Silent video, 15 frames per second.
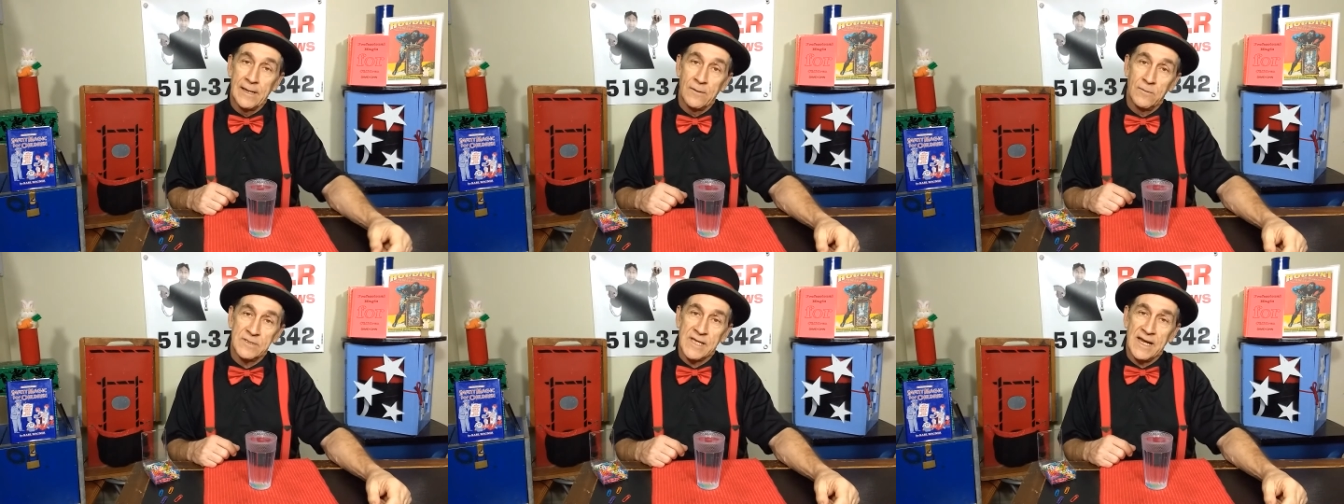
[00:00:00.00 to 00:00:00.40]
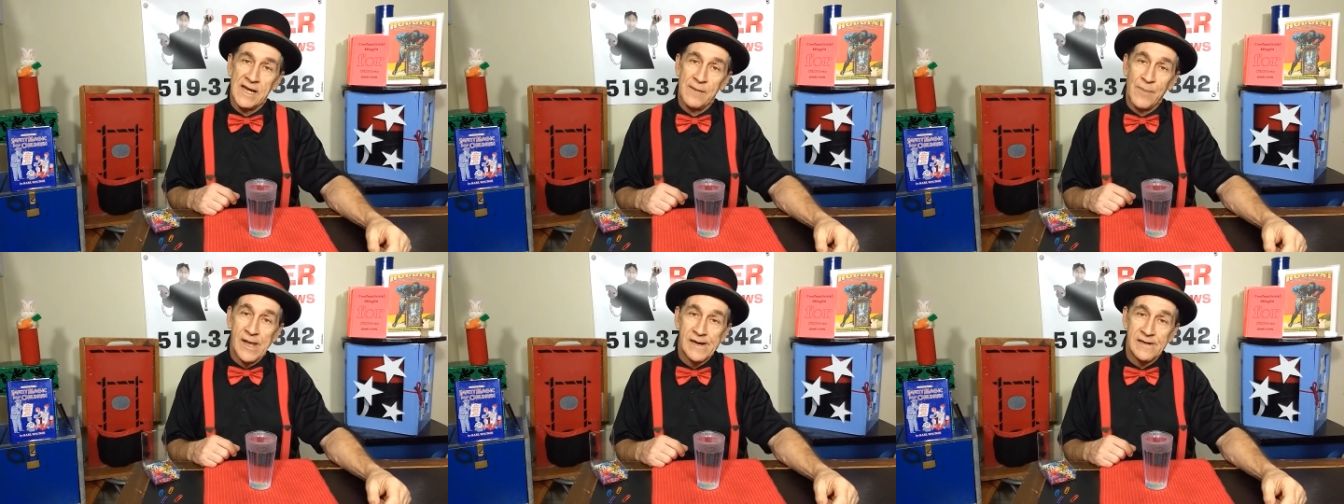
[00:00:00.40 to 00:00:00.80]
Was that any
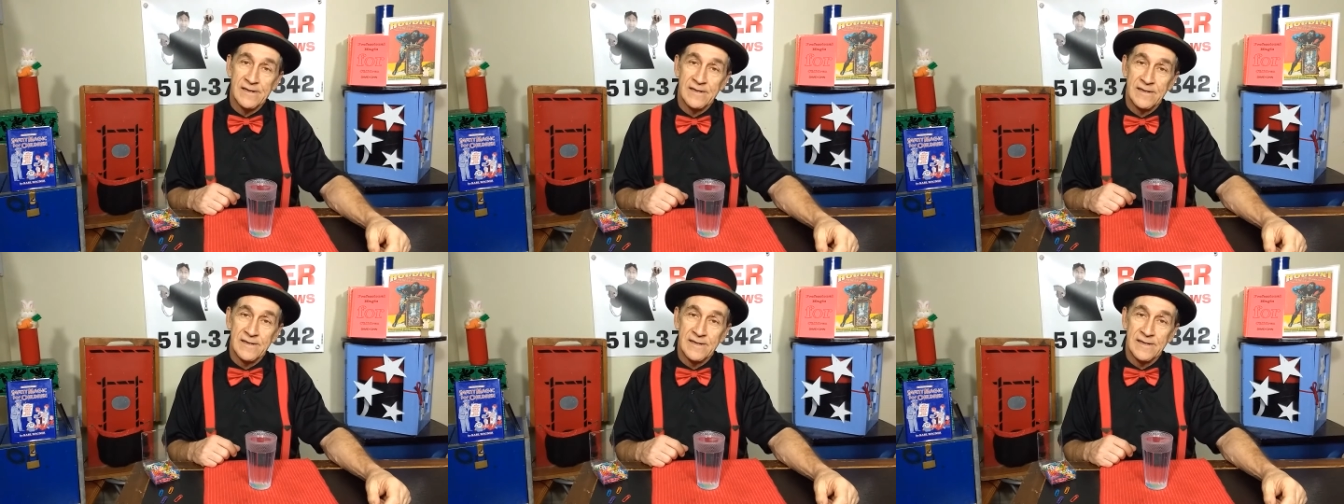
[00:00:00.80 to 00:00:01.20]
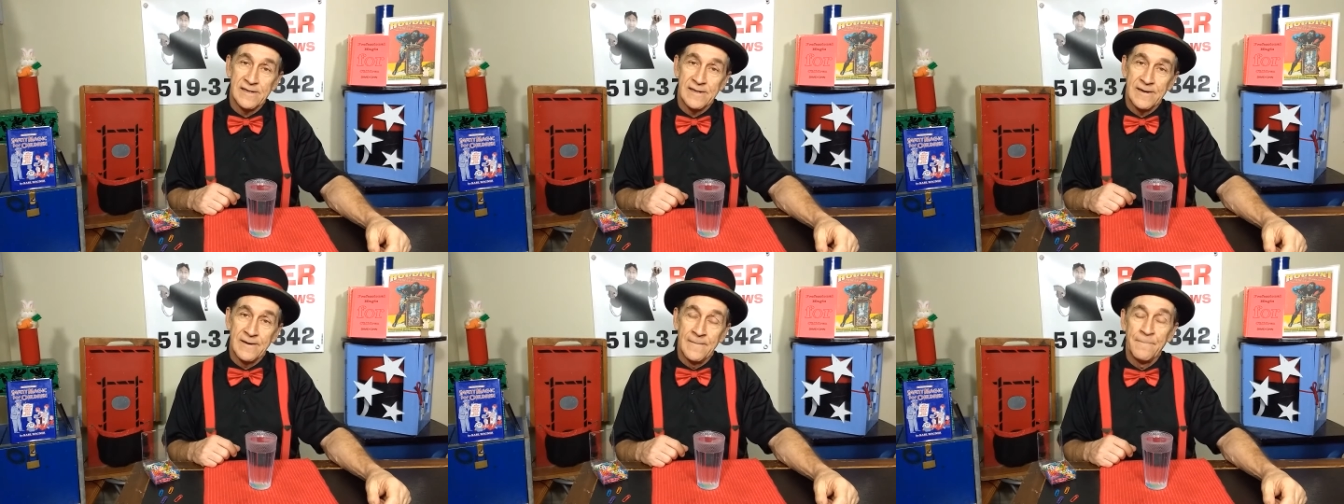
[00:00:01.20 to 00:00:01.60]
better?
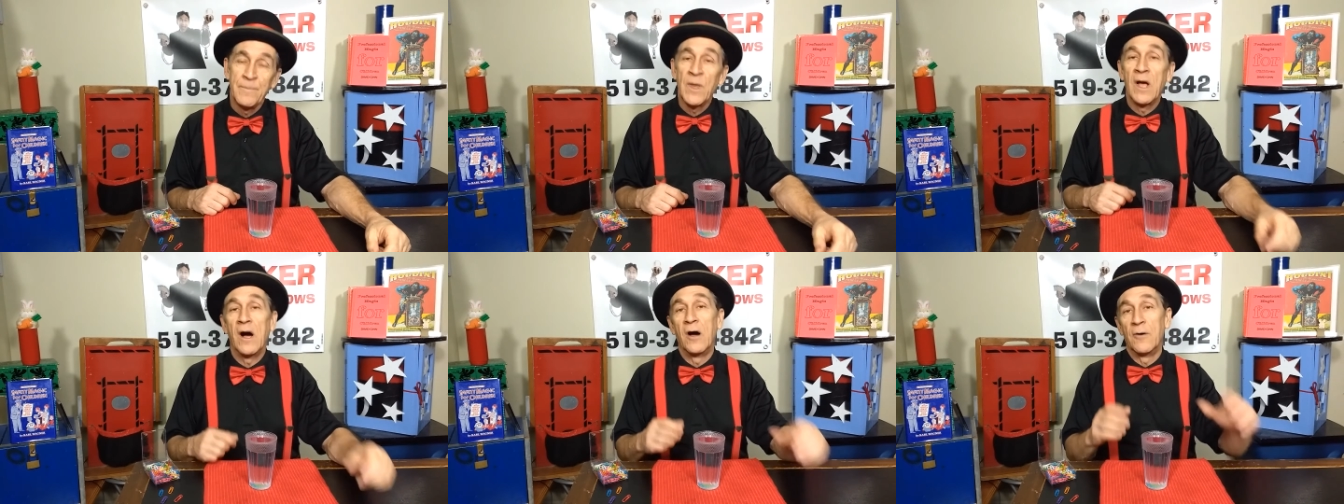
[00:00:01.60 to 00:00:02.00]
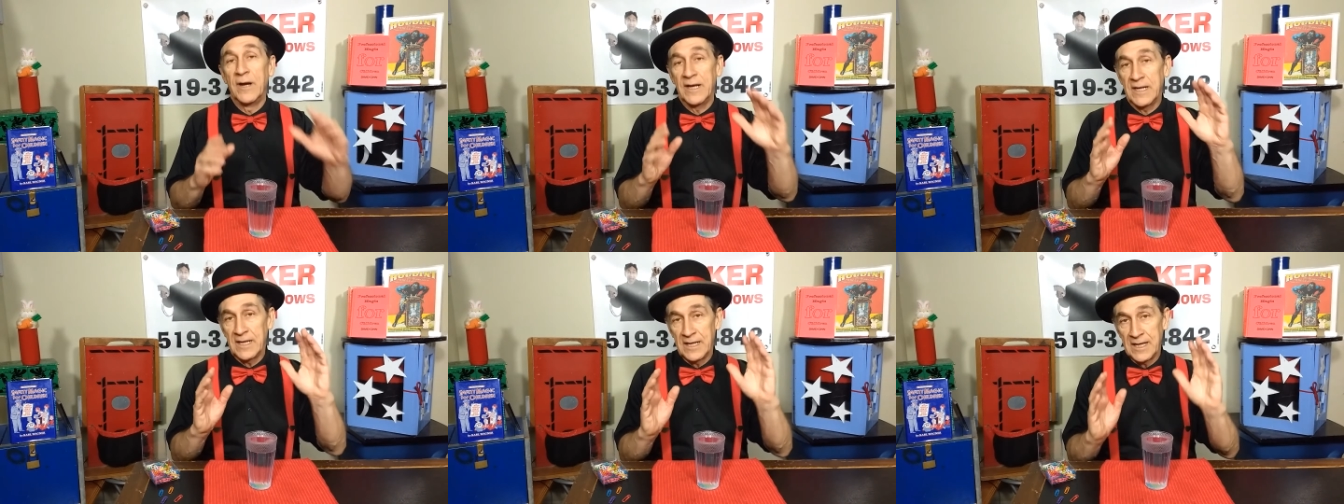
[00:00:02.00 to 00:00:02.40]
All
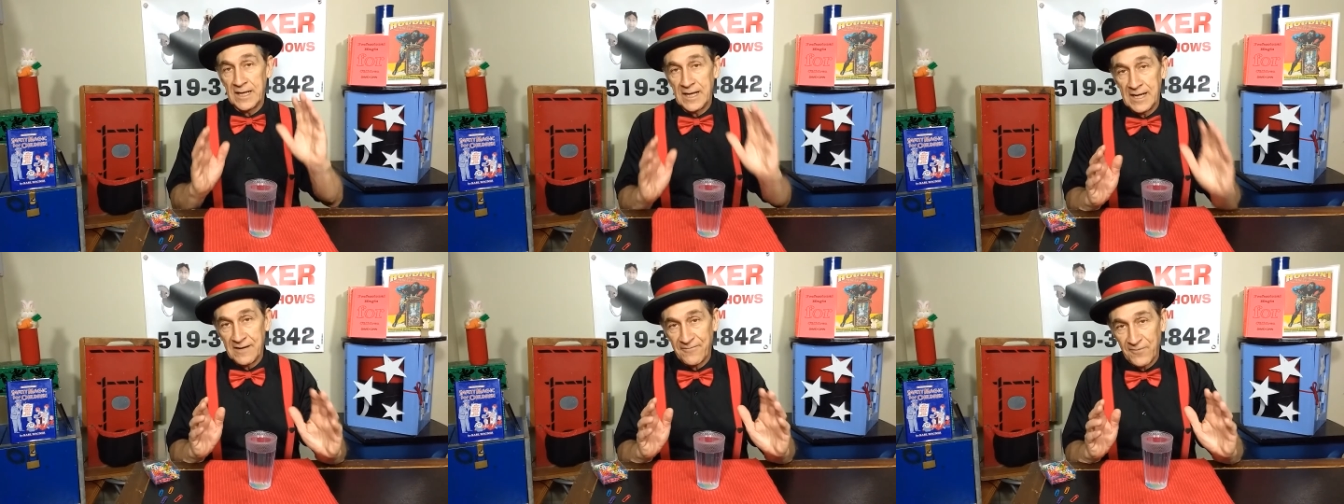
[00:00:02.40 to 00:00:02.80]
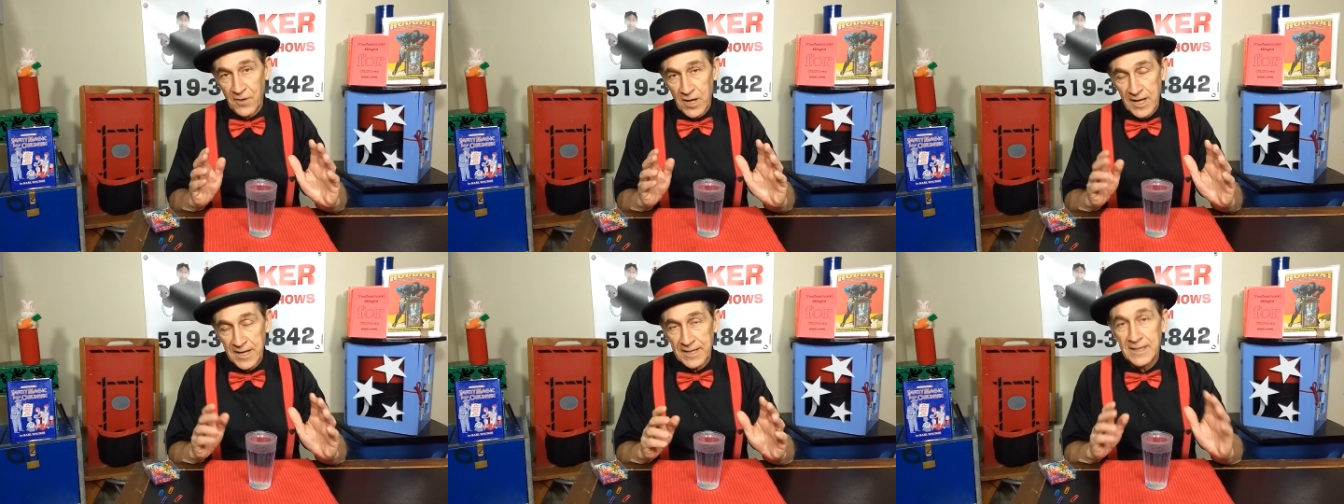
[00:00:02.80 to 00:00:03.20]
right. If
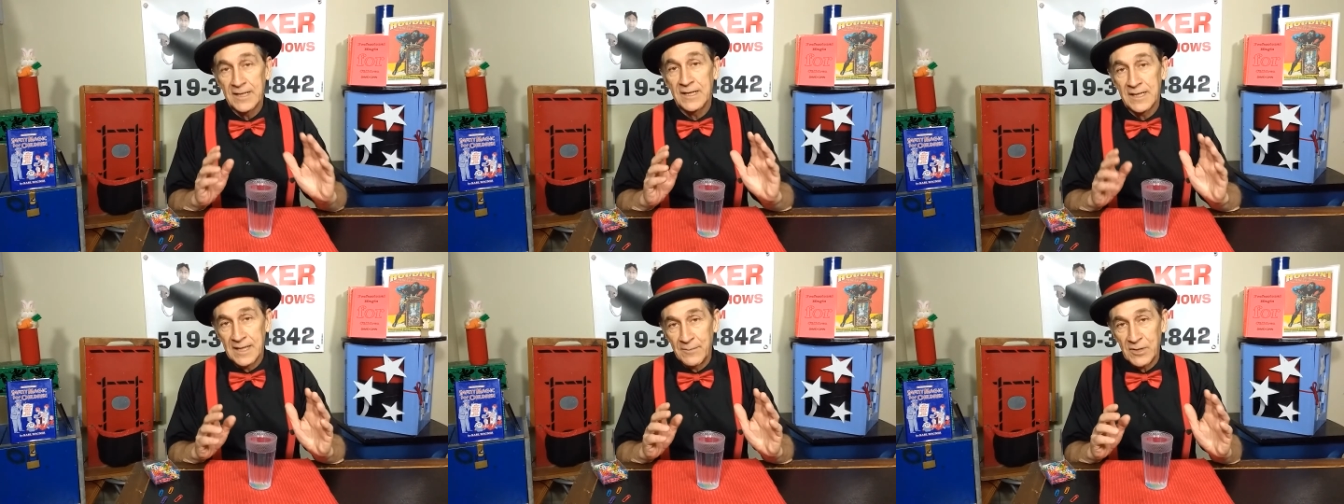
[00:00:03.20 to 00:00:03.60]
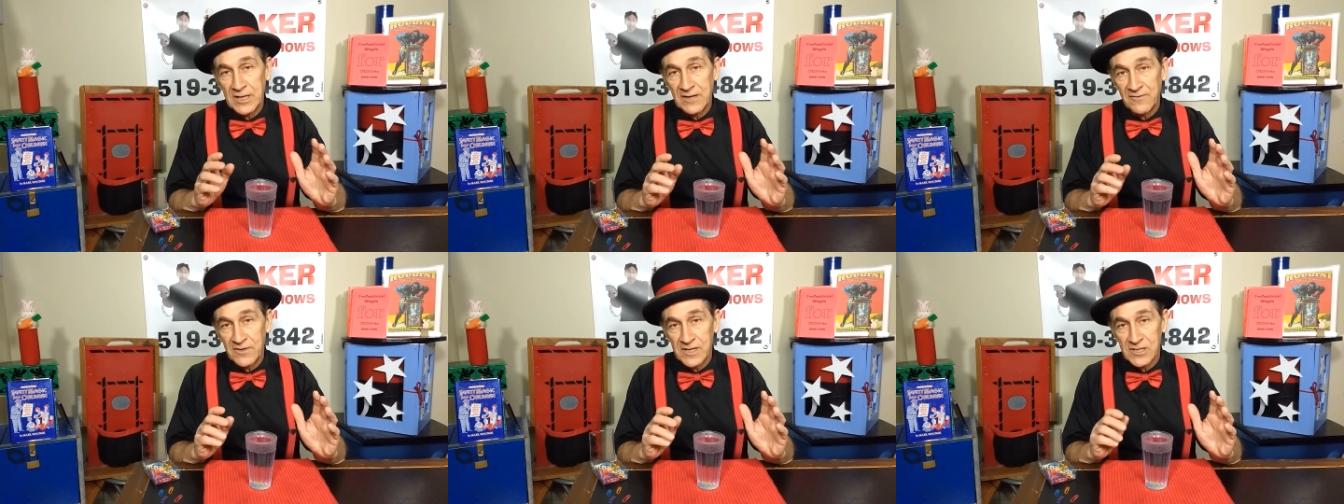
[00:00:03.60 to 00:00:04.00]
not, let me
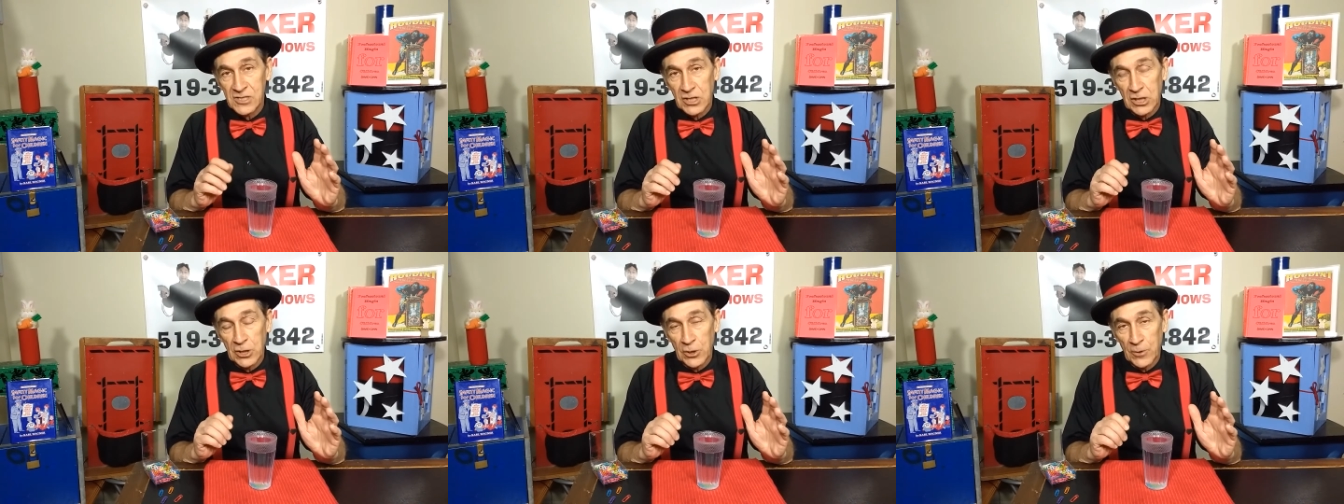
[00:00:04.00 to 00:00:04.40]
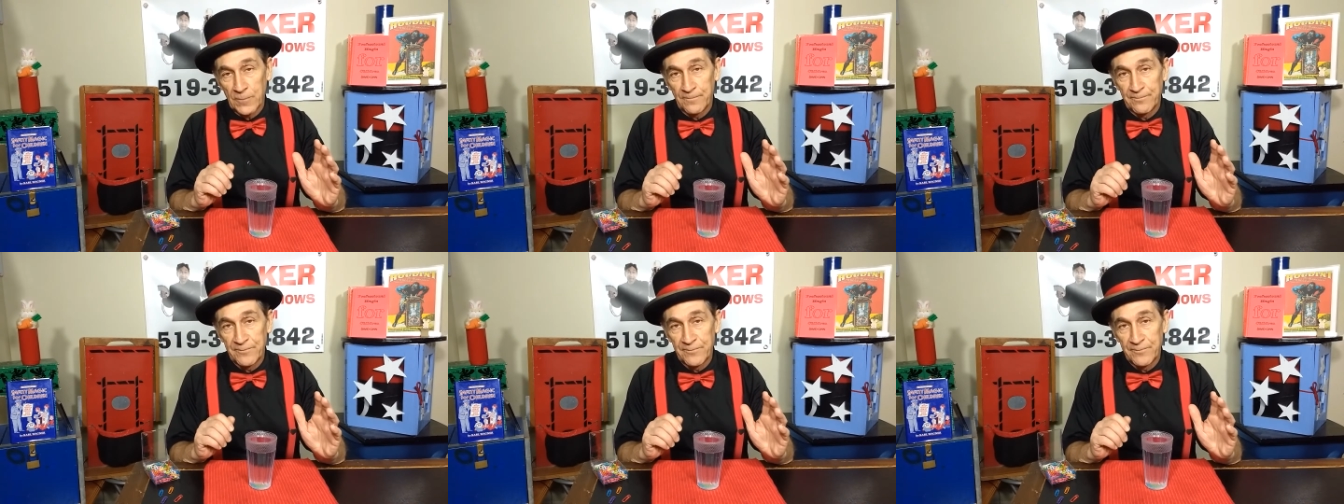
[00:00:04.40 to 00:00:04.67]
give you this clue.